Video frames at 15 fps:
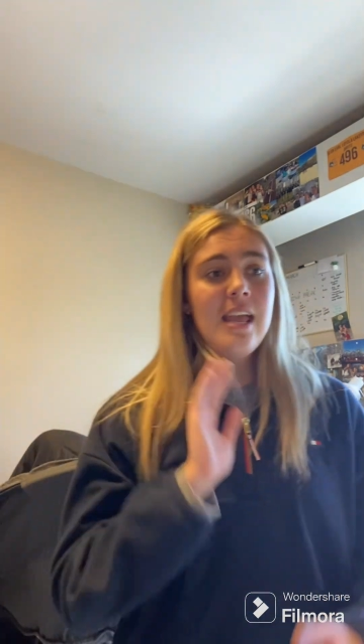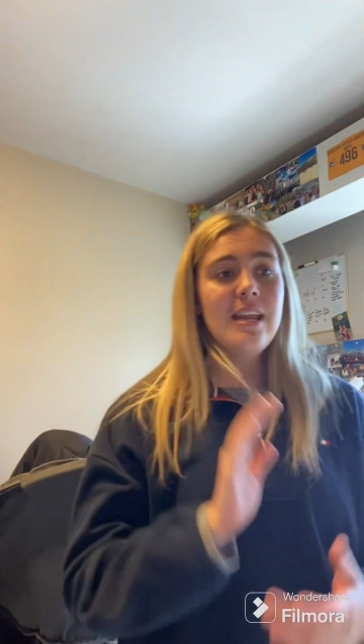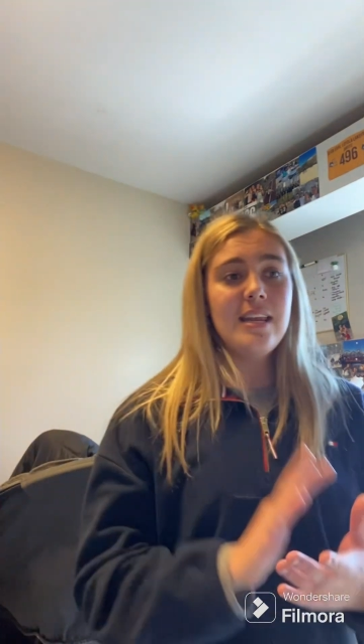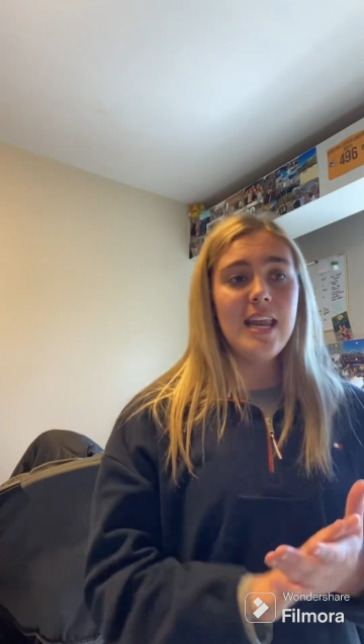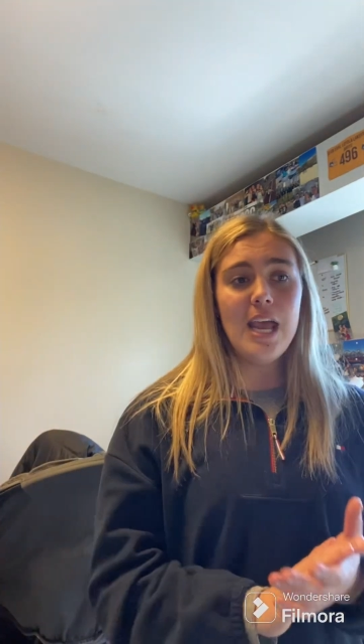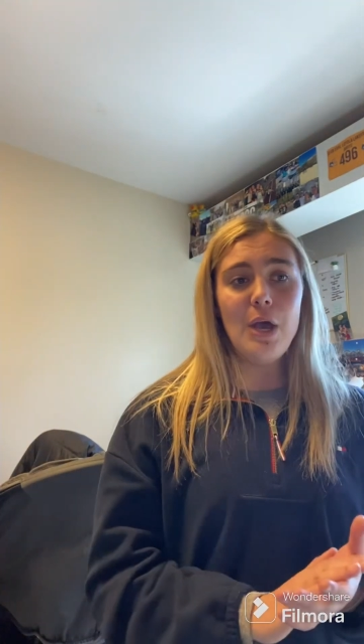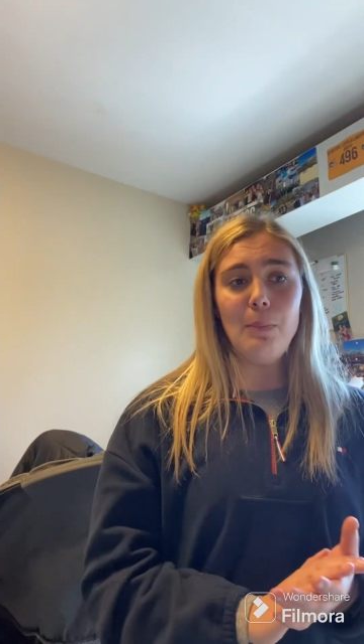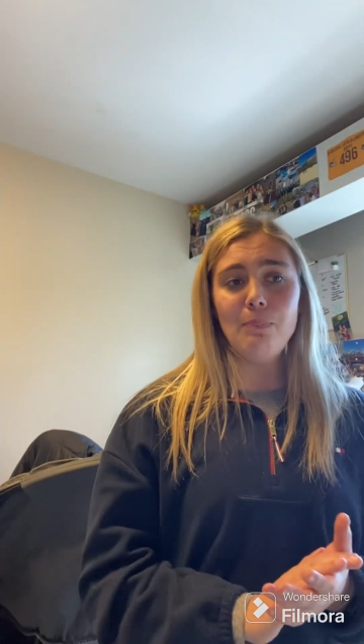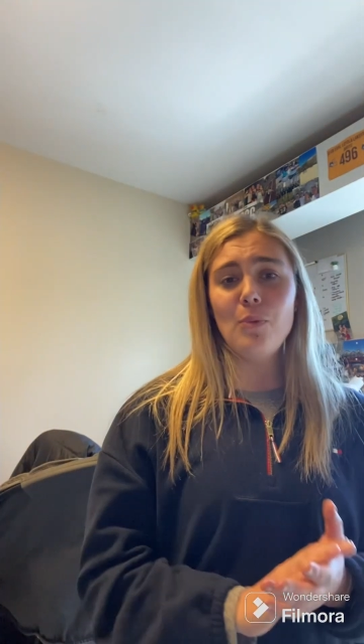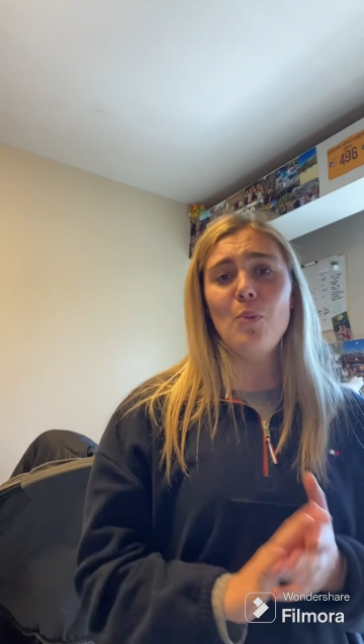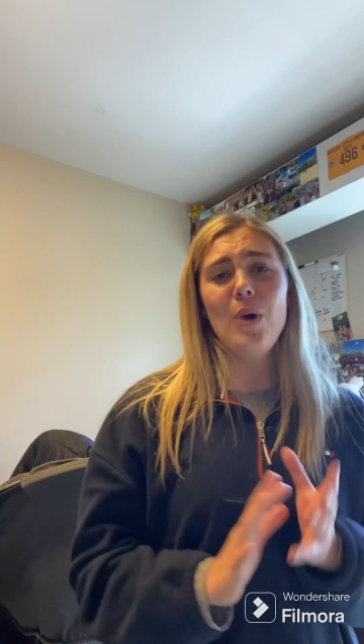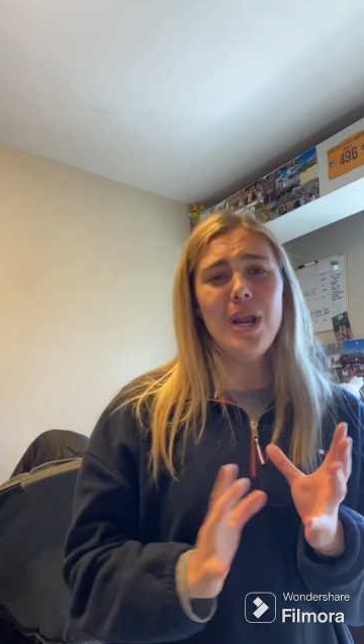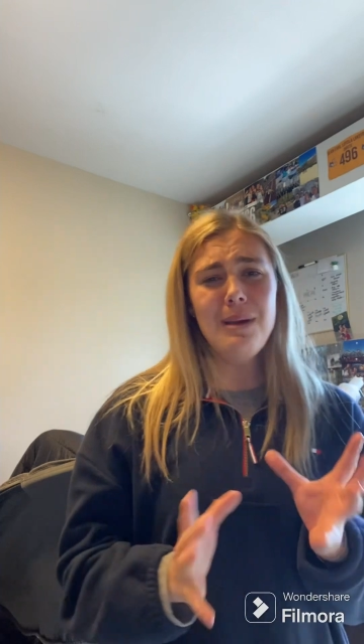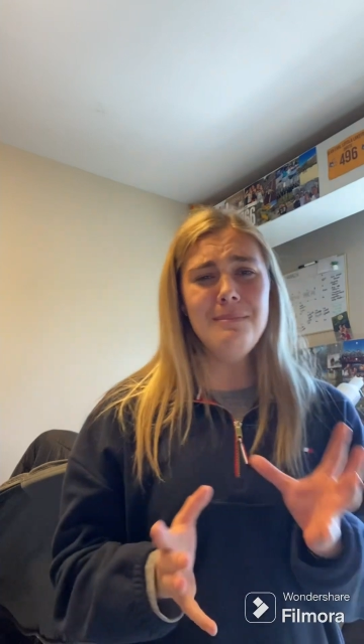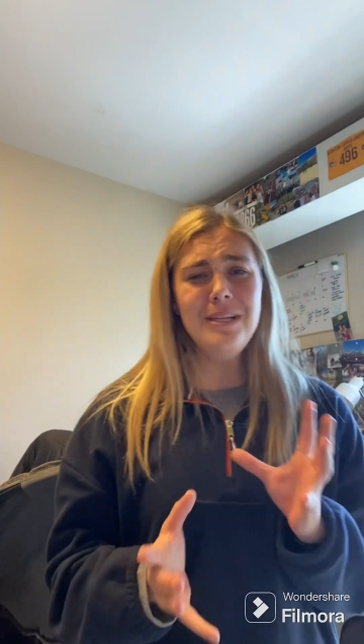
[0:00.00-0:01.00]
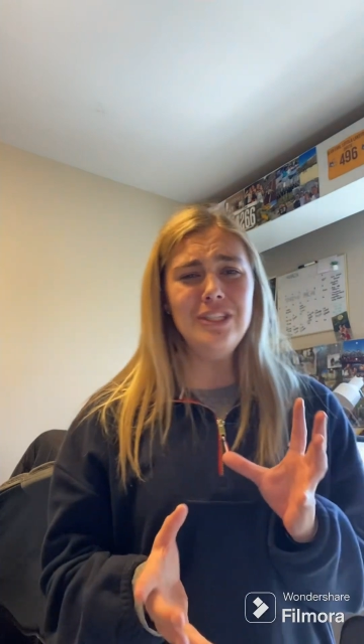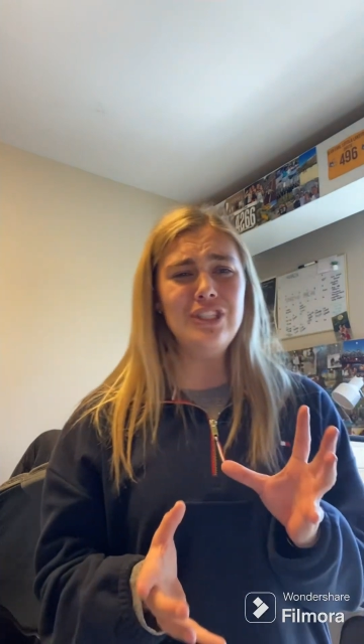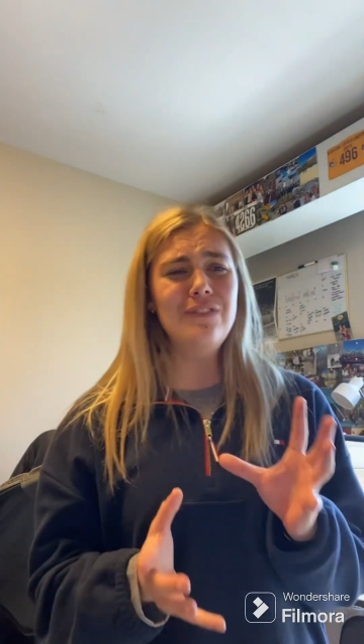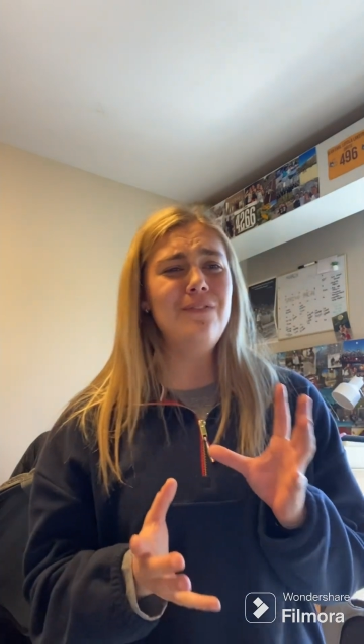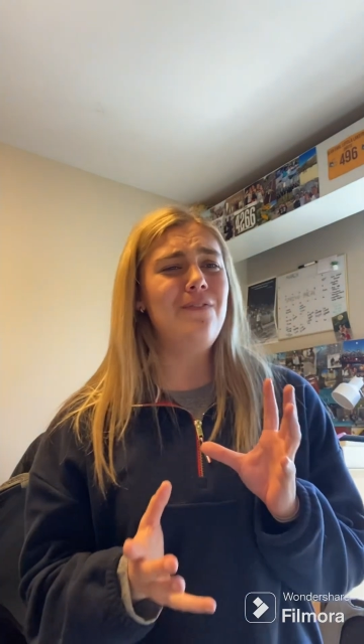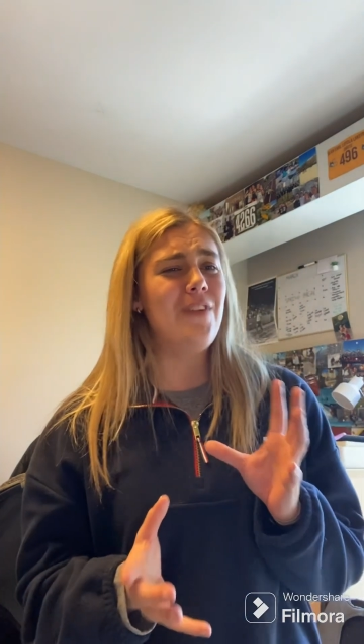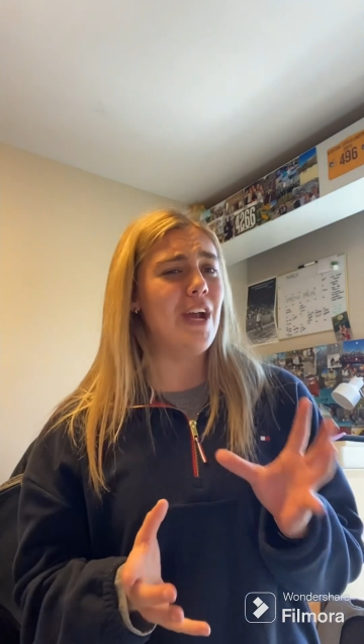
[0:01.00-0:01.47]
Now, when I
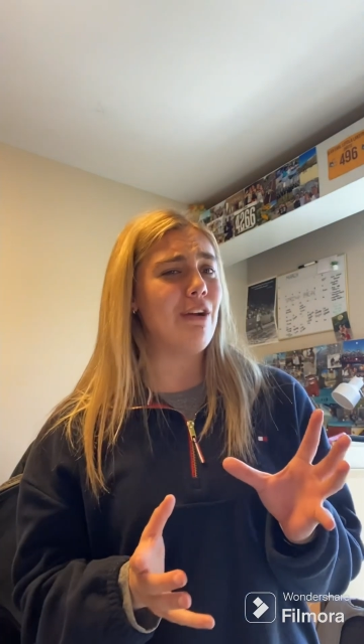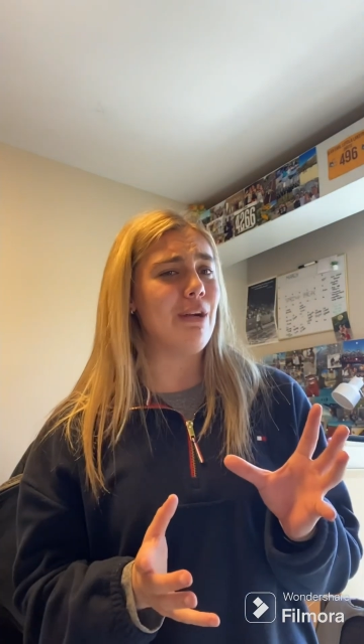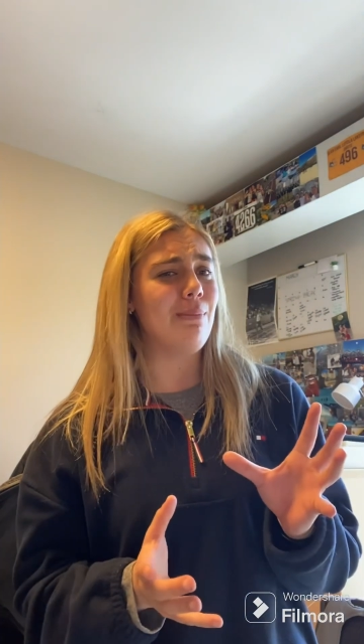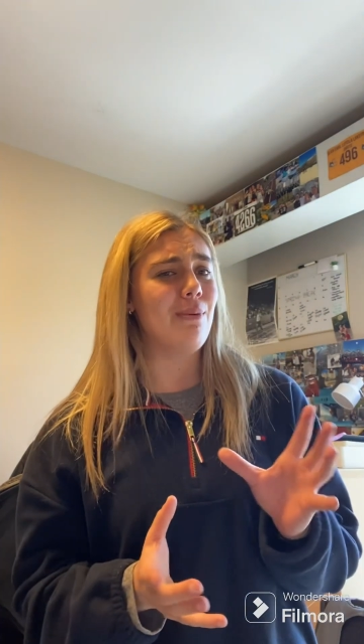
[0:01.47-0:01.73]
mention fairy